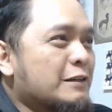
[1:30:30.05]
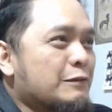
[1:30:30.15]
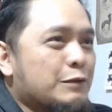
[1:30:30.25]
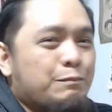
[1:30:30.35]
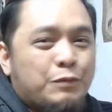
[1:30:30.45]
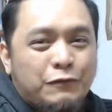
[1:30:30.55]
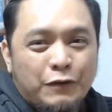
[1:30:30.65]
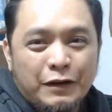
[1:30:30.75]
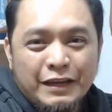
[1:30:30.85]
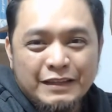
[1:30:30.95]
would
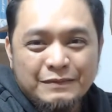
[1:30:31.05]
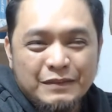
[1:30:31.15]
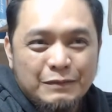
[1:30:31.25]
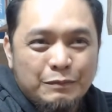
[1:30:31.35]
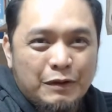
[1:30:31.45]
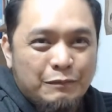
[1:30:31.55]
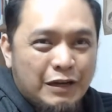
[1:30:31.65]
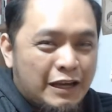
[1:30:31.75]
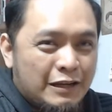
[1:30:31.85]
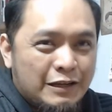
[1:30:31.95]
prefer it,
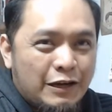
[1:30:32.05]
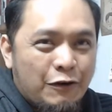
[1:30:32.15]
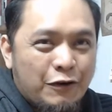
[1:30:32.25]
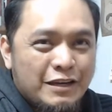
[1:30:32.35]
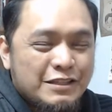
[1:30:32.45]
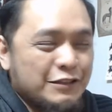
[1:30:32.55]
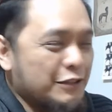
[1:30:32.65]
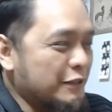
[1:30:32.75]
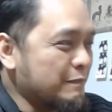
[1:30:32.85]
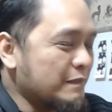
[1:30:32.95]
paging okay siya
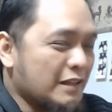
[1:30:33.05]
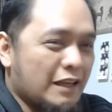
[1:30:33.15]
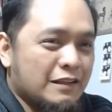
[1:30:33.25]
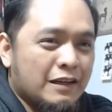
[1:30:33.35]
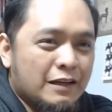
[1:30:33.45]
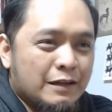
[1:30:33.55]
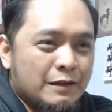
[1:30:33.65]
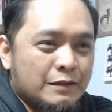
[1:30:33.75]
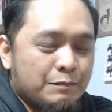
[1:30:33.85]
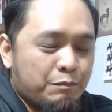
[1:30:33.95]
doon, and
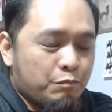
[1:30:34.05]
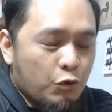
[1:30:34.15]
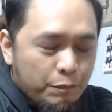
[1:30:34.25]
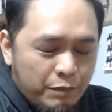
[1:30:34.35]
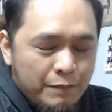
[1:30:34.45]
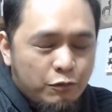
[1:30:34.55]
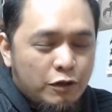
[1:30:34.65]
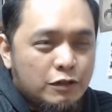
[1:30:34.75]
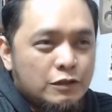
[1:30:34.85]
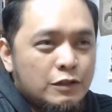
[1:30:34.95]
uh, more
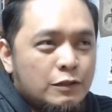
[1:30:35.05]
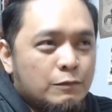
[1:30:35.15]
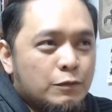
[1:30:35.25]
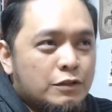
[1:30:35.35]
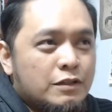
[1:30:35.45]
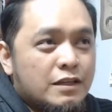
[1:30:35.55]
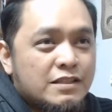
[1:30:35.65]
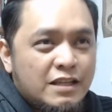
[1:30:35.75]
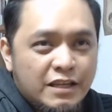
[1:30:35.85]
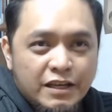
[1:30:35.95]
people would
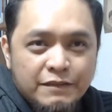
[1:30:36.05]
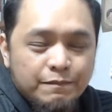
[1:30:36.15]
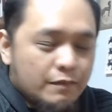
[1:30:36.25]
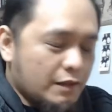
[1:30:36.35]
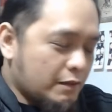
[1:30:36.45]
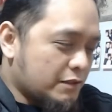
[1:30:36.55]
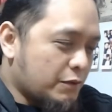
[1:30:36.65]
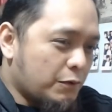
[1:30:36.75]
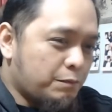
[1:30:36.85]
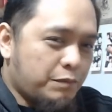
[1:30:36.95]
see it.
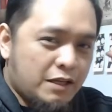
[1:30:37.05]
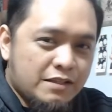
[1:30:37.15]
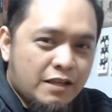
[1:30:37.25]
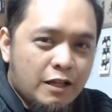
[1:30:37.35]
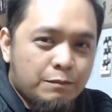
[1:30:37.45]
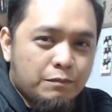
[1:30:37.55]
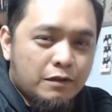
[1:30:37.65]
So please help